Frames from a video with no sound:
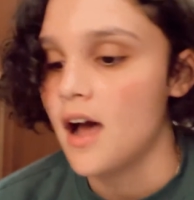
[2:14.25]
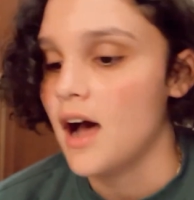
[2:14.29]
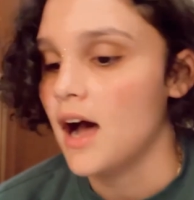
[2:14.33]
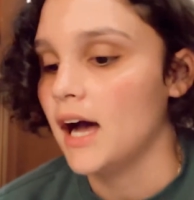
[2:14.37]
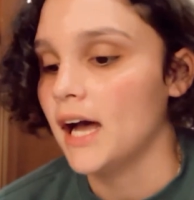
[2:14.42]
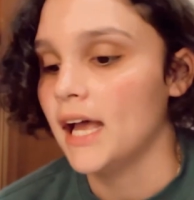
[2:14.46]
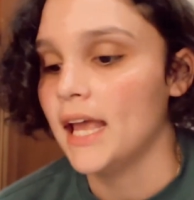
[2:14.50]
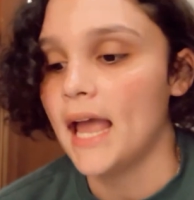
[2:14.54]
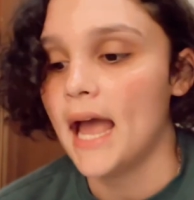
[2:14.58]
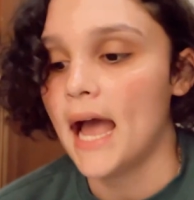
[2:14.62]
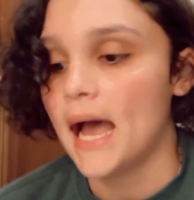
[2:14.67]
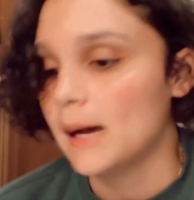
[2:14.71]

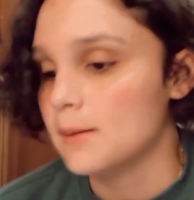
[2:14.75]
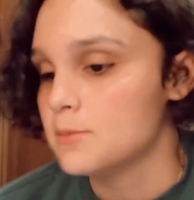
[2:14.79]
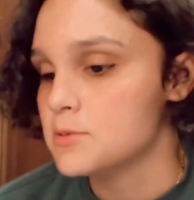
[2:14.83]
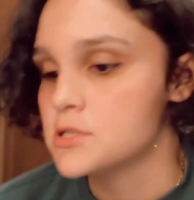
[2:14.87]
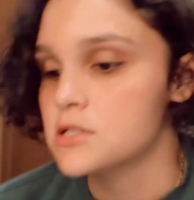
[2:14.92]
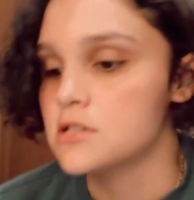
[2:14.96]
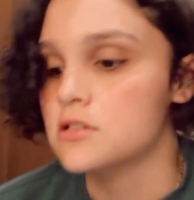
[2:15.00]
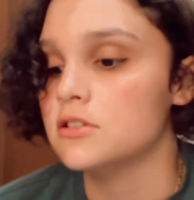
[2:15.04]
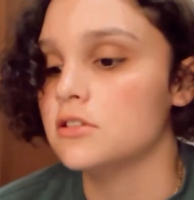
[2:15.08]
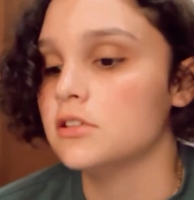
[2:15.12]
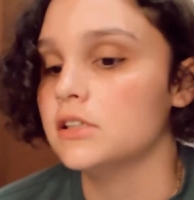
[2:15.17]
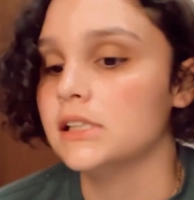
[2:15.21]
I
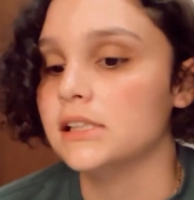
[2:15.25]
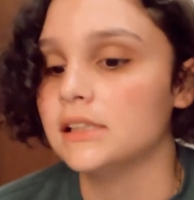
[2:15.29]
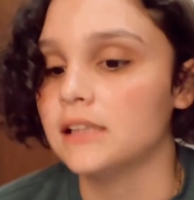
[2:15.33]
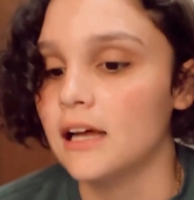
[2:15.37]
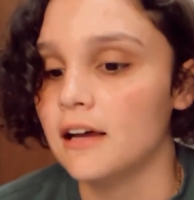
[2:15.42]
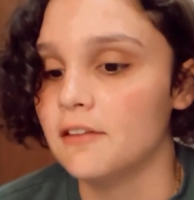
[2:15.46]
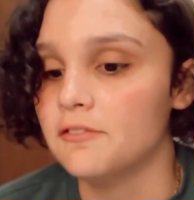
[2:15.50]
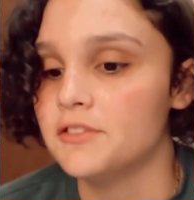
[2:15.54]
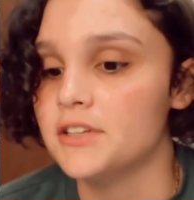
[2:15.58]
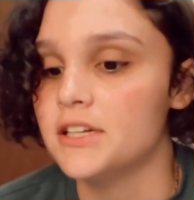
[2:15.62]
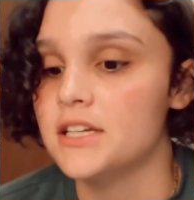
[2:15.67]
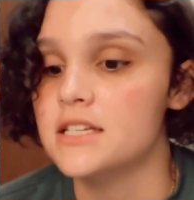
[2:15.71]
absolutely
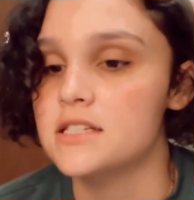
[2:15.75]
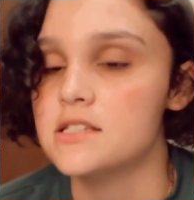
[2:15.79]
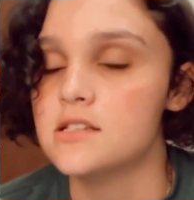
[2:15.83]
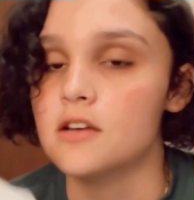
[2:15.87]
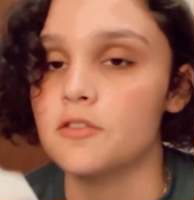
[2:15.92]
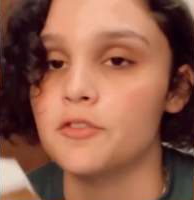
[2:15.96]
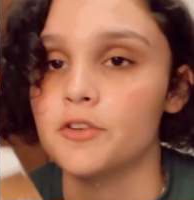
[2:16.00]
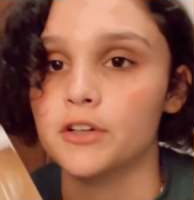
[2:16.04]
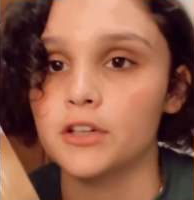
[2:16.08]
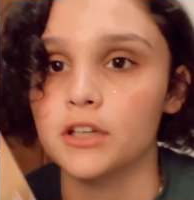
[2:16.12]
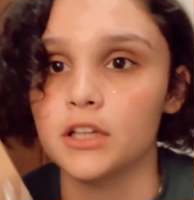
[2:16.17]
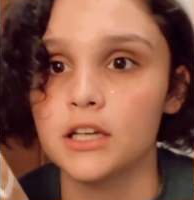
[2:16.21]
loved it. So
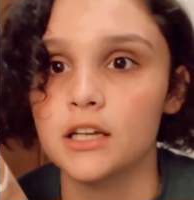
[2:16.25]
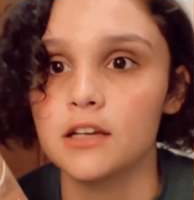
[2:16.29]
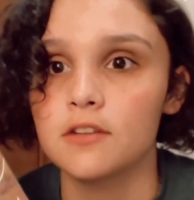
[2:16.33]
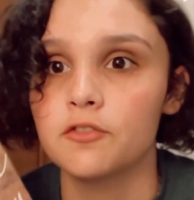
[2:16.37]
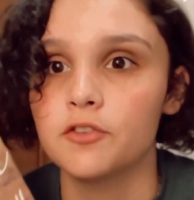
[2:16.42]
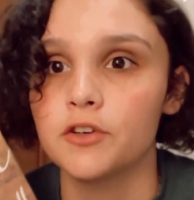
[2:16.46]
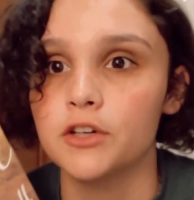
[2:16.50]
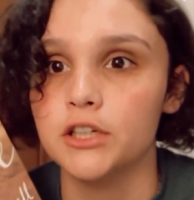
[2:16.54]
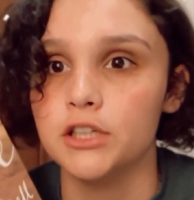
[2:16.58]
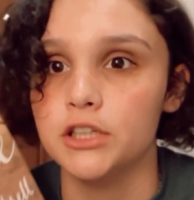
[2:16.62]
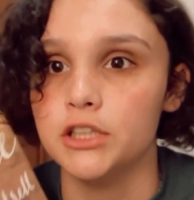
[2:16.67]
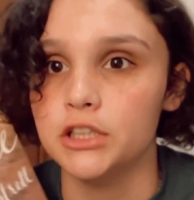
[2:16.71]
if you're looking
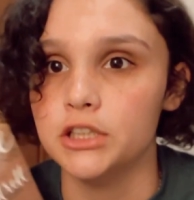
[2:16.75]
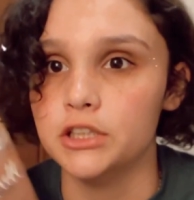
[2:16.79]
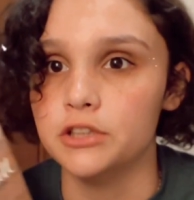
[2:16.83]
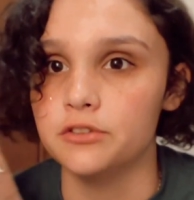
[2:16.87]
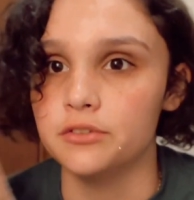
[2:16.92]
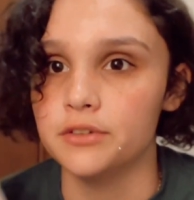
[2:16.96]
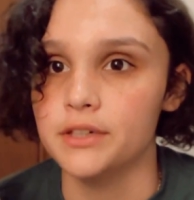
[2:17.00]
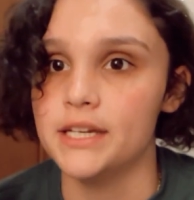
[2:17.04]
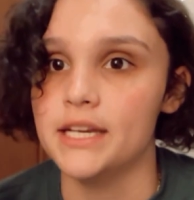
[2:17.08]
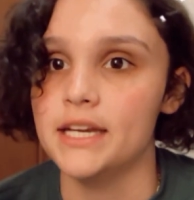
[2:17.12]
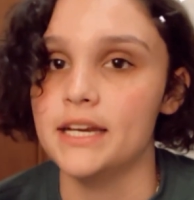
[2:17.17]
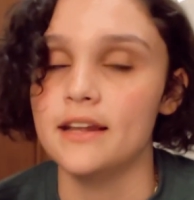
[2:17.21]
for a good
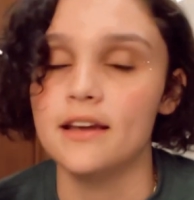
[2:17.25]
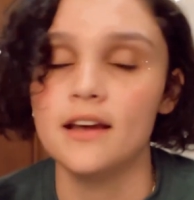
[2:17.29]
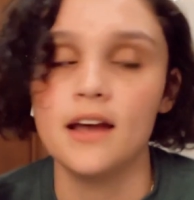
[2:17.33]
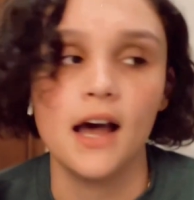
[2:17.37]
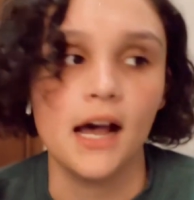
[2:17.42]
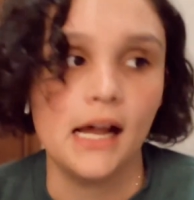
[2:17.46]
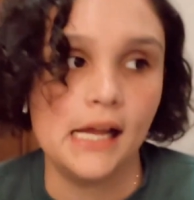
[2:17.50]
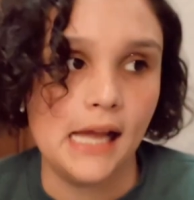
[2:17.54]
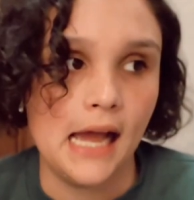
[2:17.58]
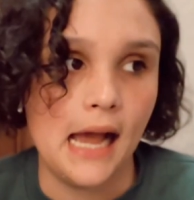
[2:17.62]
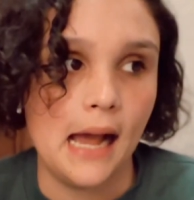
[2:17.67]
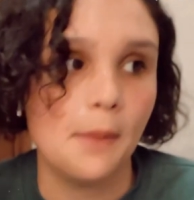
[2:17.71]
read,
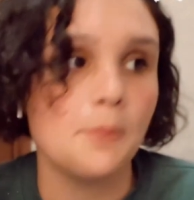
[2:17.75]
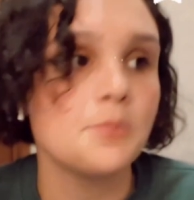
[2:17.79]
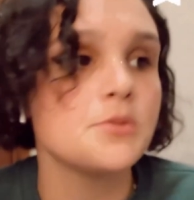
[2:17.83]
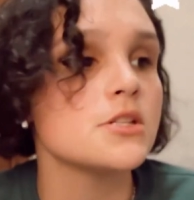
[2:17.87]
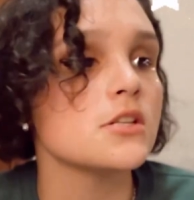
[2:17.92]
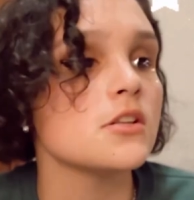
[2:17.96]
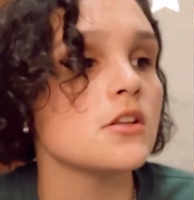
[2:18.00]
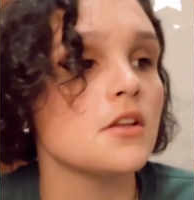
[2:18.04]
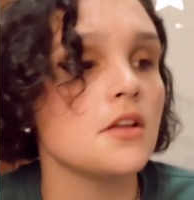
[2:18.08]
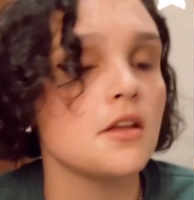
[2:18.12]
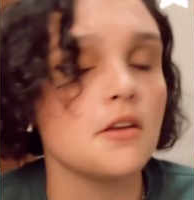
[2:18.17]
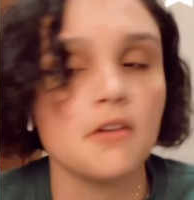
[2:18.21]
I
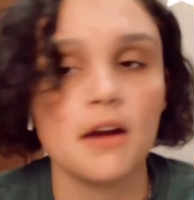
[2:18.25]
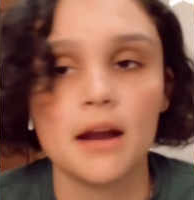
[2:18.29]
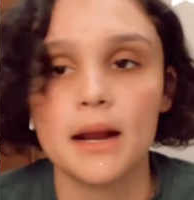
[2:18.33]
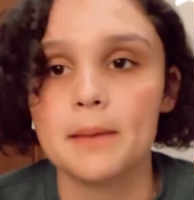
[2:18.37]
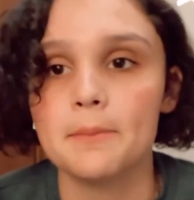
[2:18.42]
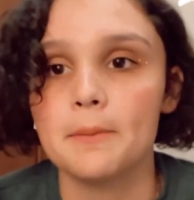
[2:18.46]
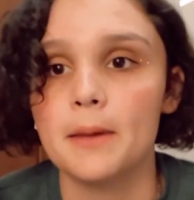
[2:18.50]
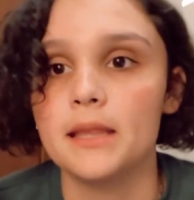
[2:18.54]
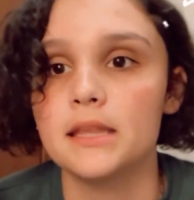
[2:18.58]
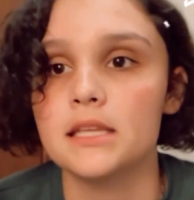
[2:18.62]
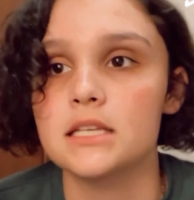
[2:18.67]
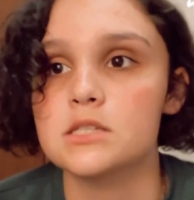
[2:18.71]
absolutely
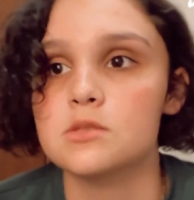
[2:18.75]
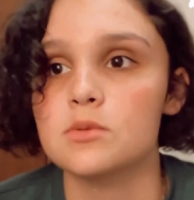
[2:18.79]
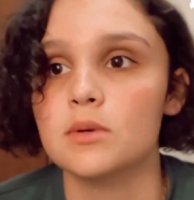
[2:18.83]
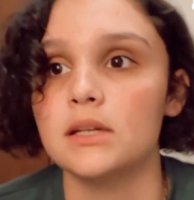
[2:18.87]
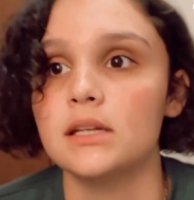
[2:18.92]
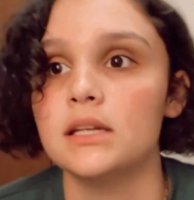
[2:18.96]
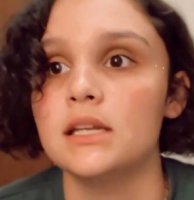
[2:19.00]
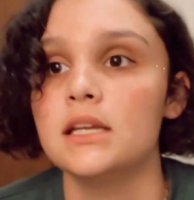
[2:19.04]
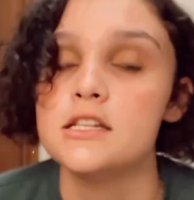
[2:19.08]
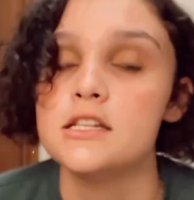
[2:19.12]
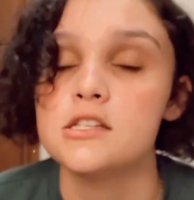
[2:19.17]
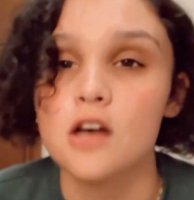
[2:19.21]
recommend this one.